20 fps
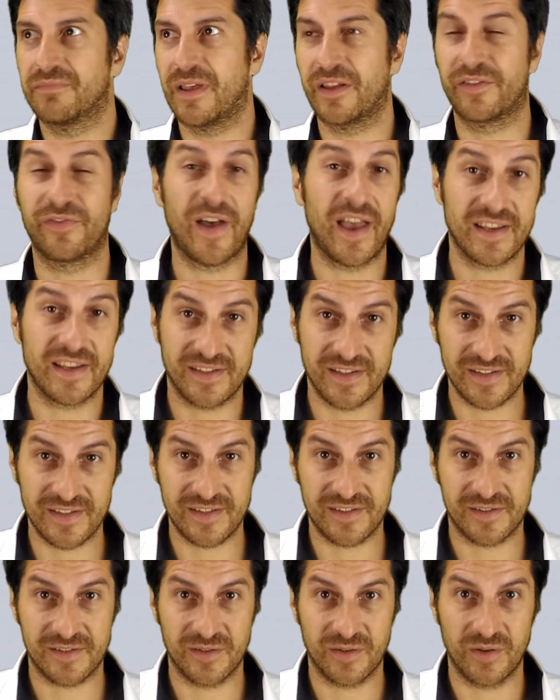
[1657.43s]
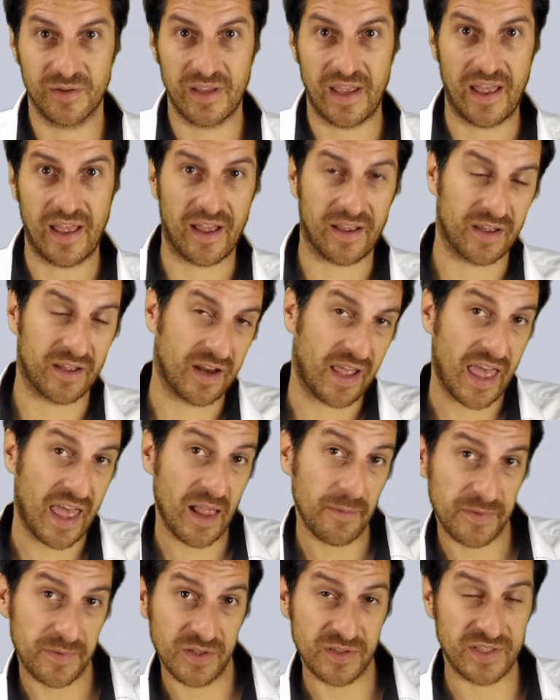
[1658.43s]
advices are going to
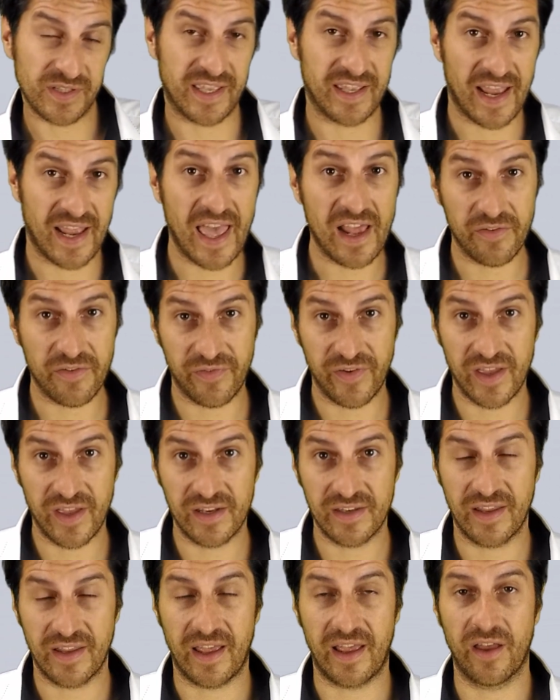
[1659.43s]
help you to get out of it.